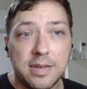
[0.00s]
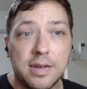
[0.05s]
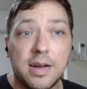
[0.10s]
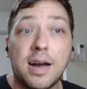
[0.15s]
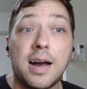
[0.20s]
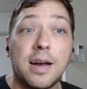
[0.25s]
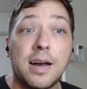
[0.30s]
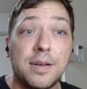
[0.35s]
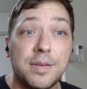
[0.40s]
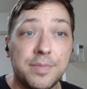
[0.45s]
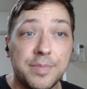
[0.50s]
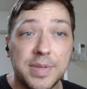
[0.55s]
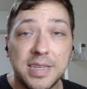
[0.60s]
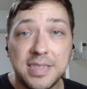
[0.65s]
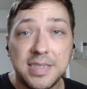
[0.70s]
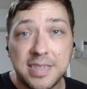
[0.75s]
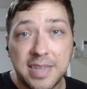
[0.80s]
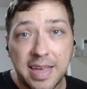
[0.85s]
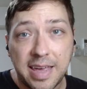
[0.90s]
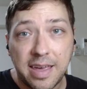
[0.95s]
Ah,
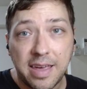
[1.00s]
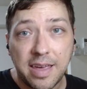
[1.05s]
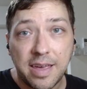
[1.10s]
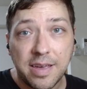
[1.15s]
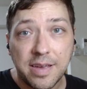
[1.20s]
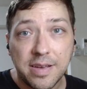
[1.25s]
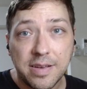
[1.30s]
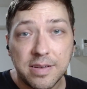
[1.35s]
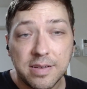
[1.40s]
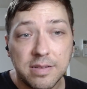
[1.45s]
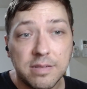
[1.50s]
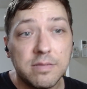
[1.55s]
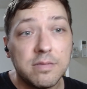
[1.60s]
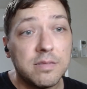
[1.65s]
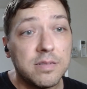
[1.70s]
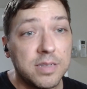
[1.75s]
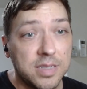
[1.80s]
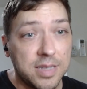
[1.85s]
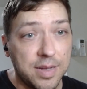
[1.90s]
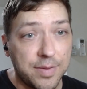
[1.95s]
te,
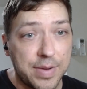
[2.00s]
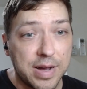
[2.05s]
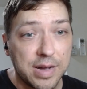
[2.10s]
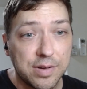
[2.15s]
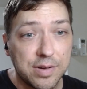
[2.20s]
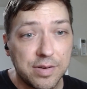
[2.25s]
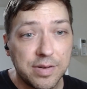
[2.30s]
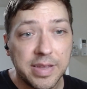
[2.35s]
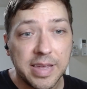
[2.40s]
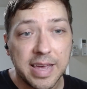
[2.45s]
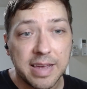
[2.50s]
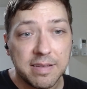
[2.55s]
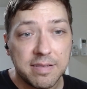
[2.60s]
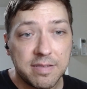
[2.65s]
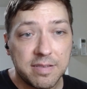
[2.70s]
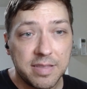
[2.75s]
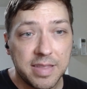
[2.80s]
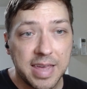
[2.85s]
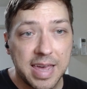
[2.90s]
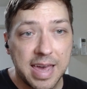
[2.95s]
tamago,
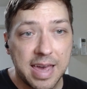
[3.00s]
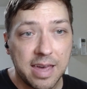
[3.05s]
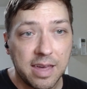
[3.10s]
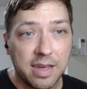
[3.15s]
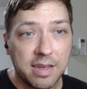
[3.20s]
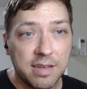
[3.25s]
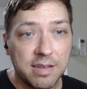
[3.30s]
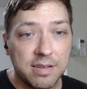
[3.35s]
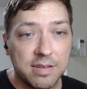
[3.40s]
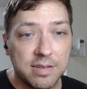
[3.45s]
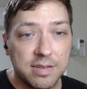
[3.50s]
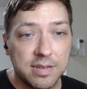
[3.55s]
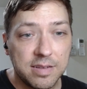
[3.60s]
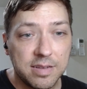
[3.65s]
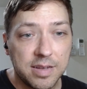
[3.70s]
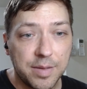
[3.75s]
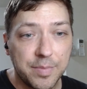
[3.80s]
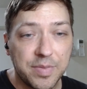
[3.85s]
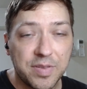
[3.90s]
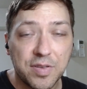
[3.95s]
yes, the egg.
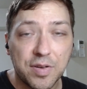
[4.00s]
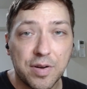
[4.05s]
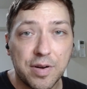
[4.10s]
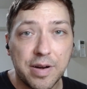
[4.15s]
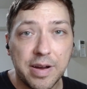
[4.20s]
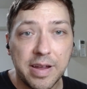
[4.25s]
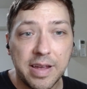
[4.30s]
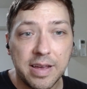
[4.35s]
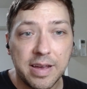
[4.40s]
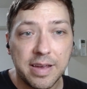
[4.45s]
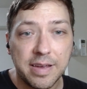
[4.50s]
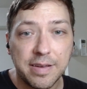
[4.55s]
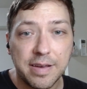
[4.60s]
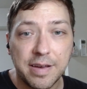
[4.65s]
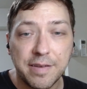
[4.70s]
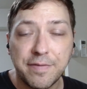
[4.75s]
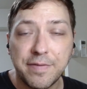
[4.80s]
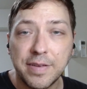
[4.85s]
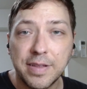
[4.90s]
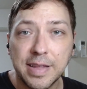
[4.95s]
I'm sorry, I,
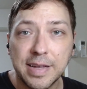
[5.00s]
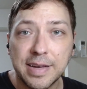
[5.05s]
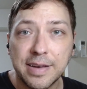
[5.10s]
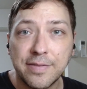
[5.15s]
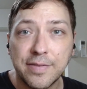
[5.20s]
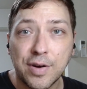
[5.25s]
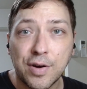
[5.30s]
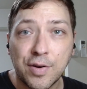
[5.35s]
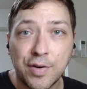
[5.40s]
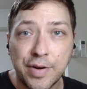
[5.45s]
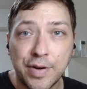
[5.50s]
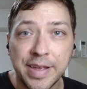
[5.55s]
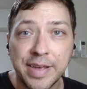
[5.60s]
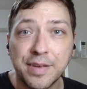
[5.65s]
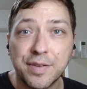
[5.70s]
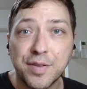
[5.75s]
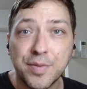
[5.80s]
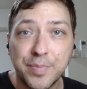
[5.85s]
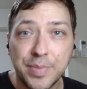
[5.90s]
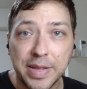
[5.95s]
I feel like I've already
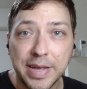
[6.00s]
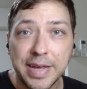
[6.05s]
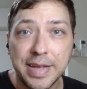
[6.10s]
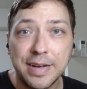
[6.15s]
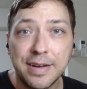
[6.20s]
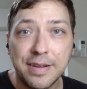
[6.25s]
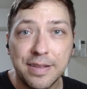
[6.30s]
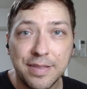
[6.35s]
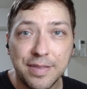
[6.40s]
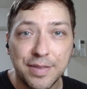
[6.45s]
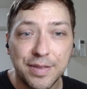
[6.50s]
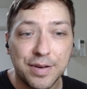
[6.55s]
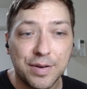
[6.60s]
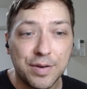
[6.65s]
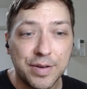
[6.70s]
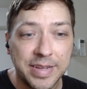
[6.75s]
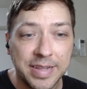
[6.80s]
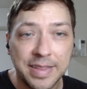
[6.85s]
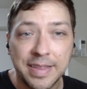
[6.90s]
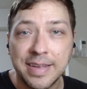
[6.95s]
explained
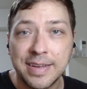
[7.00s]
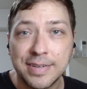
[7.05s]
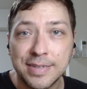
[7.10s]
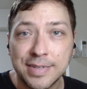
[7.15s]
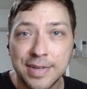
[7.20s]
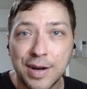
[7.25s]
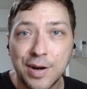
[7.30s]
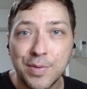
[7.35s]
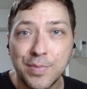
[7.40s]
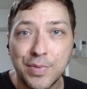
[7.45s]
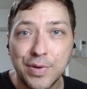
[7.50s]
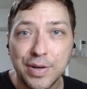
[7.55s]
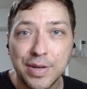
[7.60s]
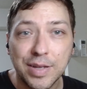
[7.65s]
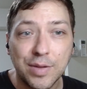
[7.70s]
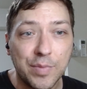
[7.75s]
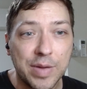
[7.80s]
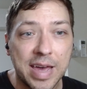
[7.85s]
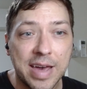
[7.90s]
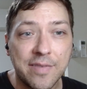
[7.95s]
the, the entire
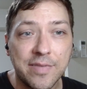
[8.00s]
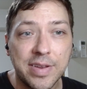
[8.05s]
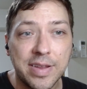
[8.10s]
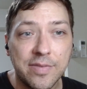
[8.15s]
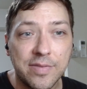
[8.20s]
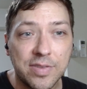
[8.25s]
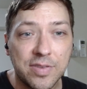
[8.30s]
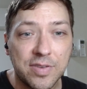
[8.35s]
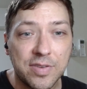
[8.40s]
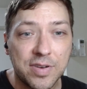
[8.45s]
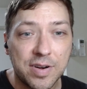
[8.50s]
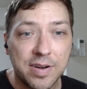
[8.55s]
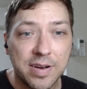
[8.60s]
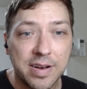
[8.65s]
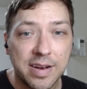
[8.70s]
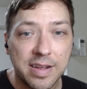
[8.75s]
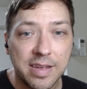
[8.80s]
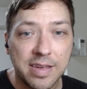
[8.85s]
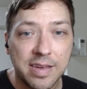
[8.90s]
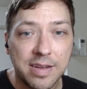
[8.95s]
book and we haven't even
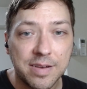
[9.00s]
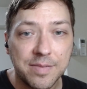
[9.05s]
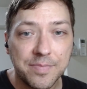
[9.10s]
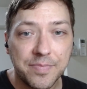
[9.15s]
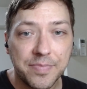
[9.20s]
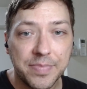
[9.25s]
started it yet.